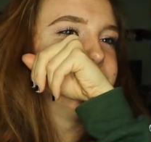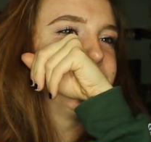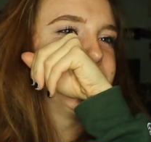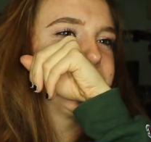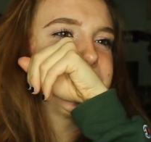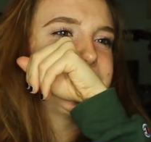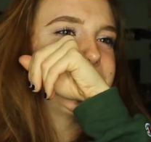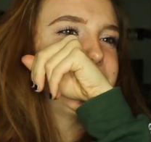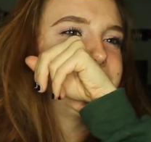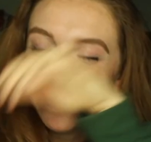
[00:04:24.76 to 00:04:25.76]
of. Just
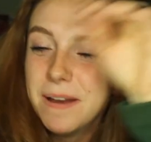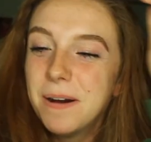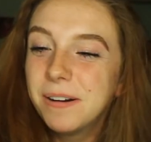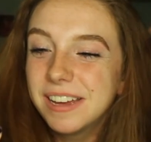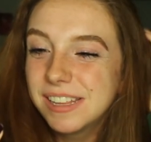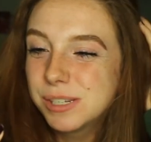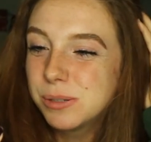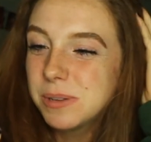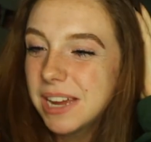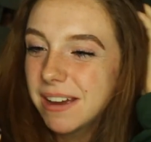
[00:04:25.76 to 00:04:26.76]
kidding. Okay, this
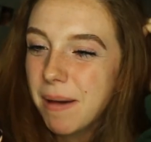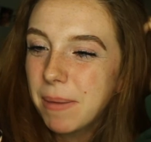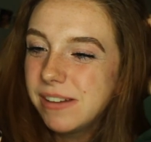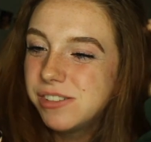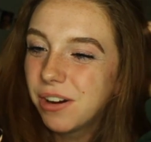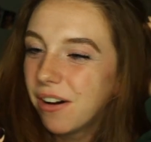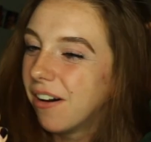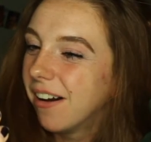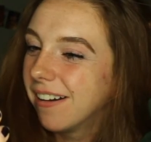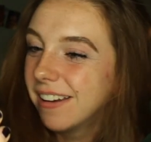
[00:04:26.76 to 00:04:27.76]
is when I got my
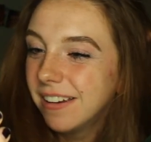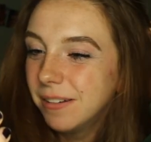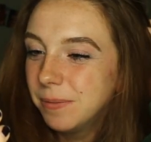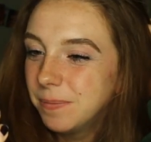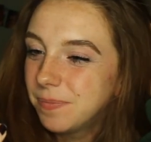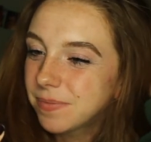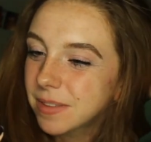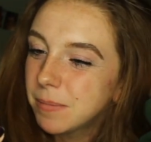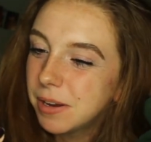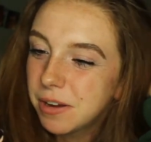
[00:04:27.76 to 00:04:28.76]
dog.
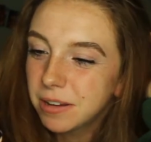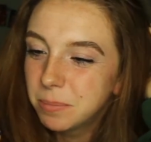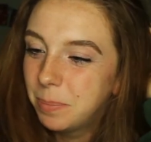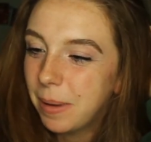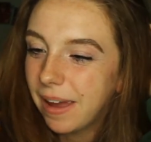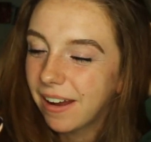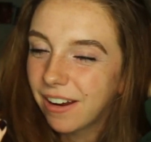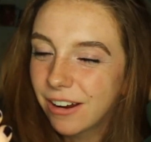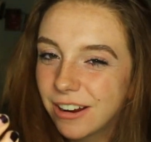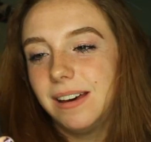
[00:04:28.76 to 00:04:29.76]
My dog
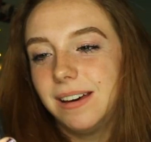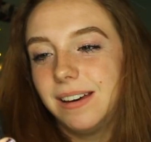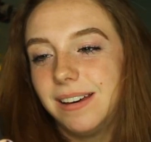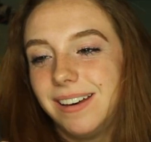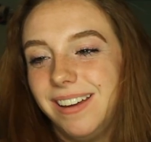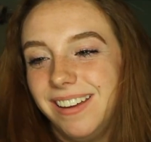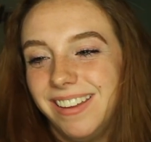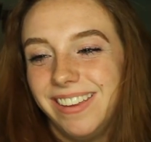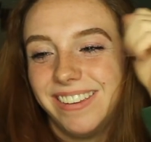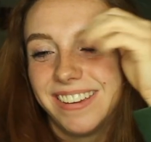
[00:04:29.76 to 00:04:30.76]
Bear.
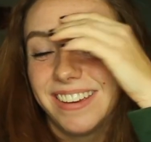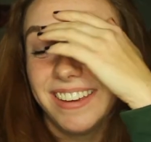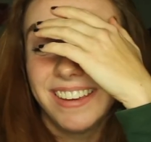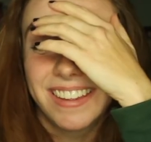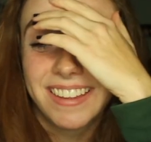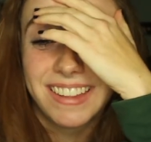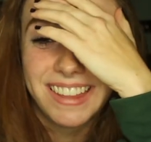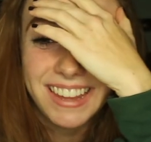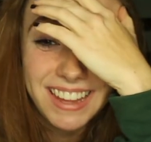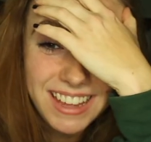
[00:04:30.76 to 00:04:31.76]

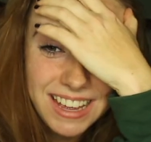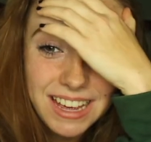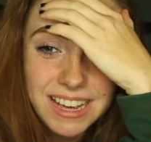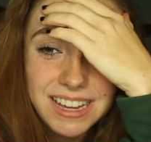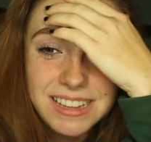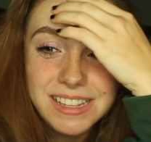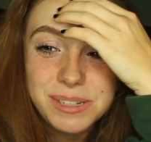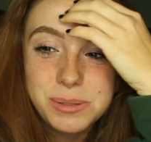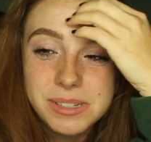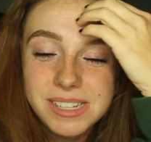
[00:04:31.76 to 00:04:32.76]

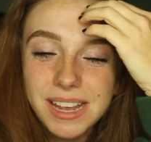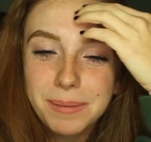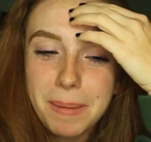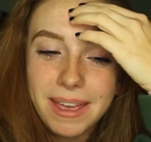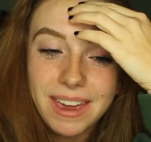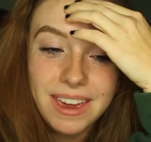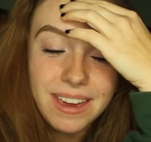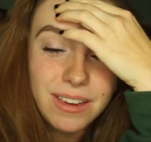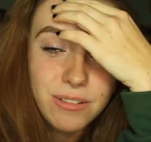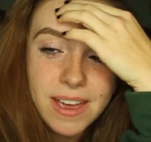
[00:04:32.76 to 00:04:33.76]
This was like my
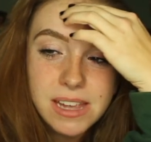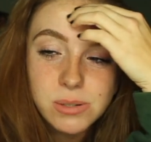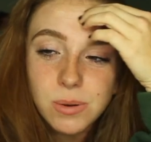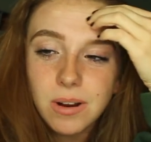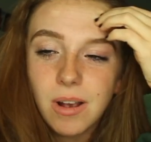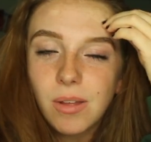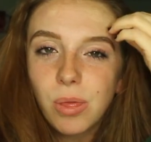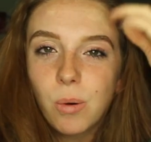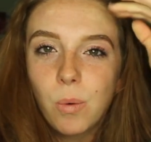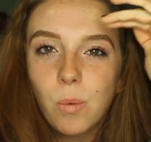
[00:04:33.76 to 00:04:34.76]
hick phase where
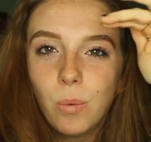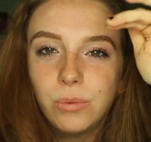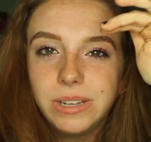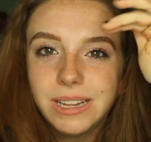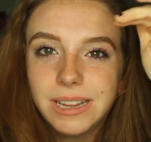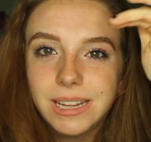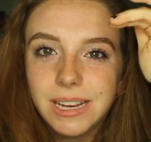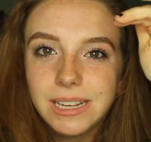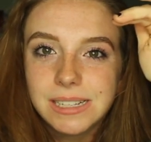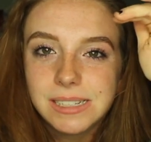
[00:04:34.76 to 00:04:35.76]
the only
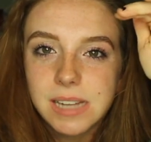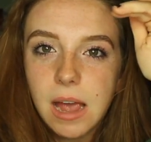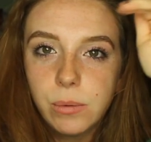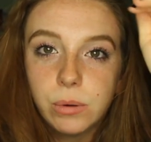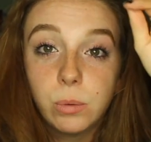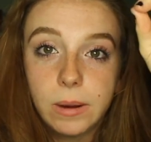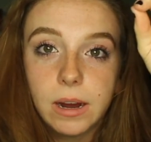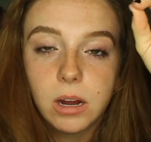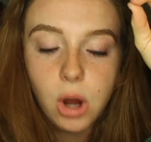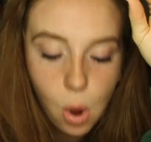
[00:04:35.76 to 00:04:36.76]
things I would
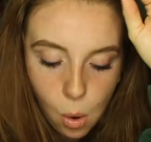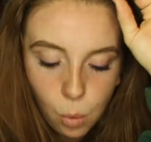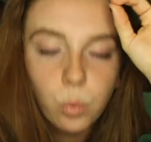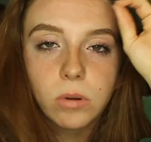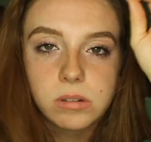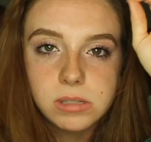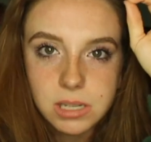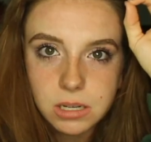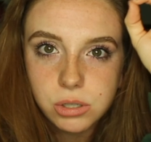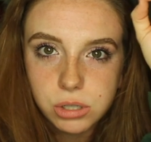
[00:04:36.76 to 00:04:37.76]
wear were
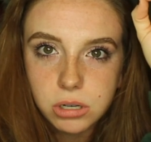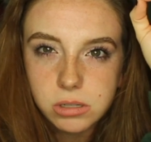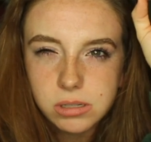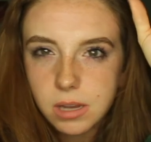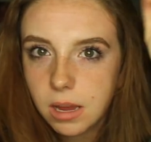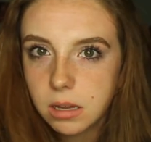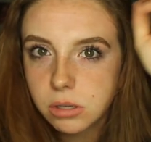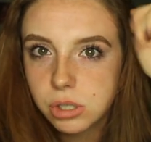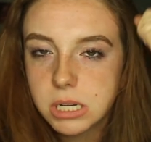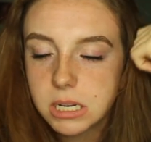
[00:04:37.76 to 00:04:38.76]
t-shirts
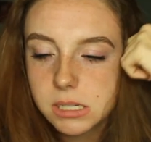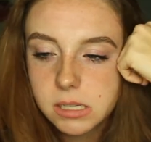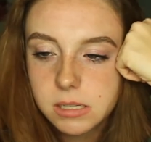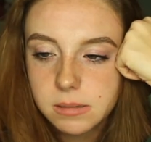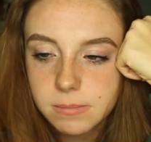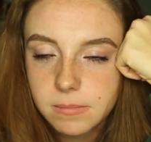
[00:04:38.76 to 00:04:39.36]
and jeans